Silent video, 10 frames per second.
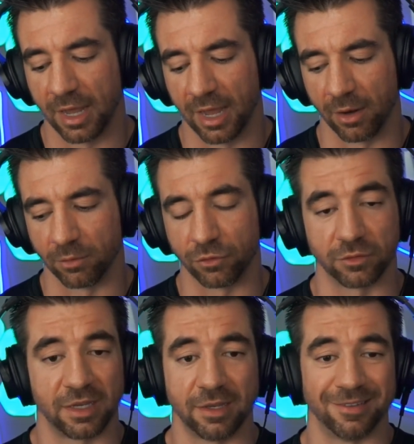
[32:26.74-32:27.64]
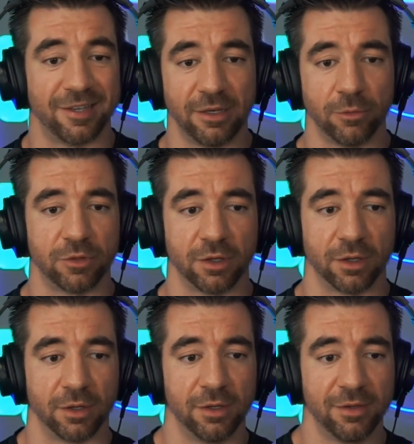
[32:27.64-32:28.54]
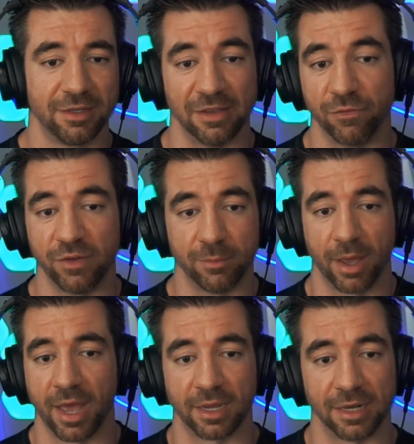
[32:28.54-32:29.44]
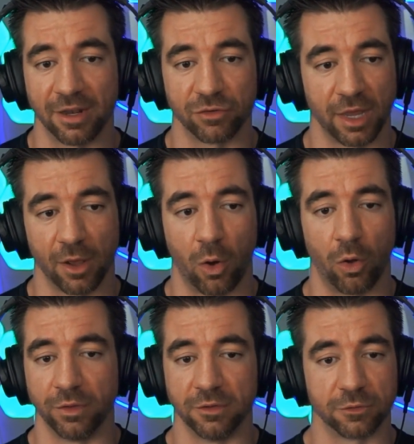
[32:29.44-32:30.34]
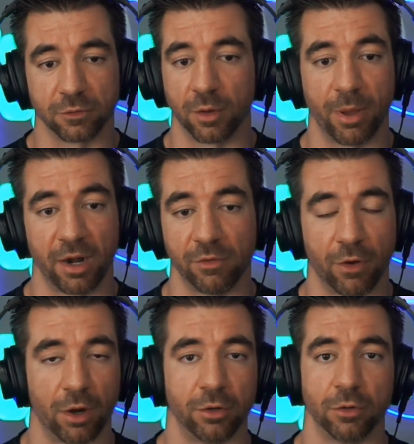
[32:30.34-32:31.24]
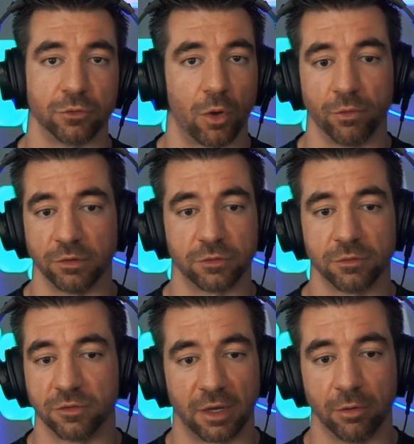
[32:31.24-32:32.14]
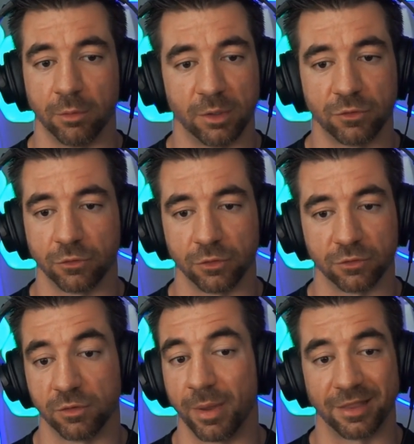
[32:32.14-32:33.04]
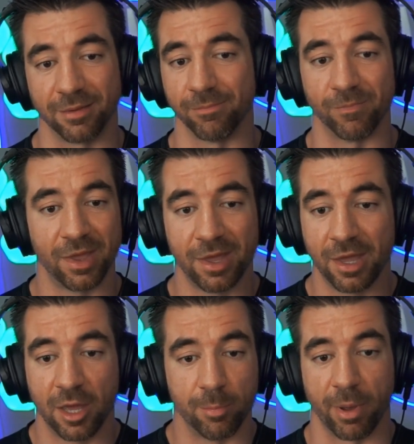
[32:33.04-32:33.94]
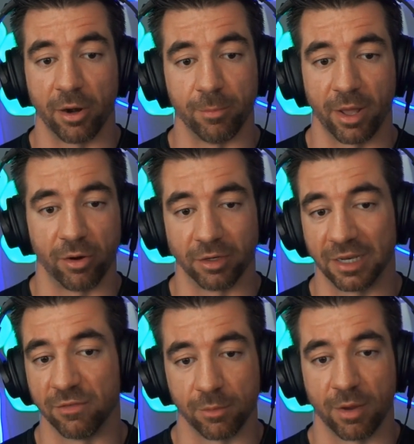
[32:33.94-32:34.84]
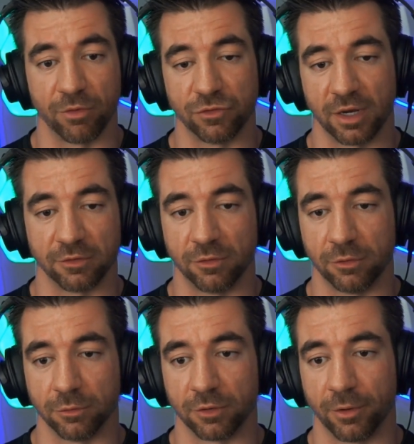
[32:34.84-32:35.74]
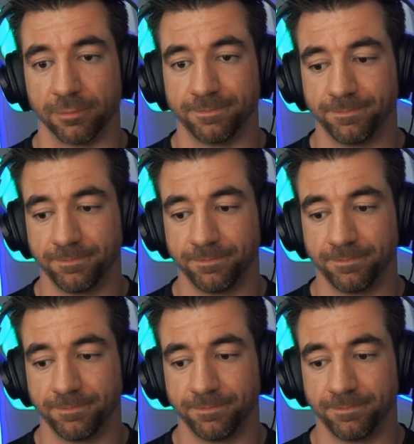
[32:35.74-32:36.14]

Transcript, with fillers: and just continue to give feedback and educate all these competitive auditors, all these security researchers to make them better and better and give them every chance to do so.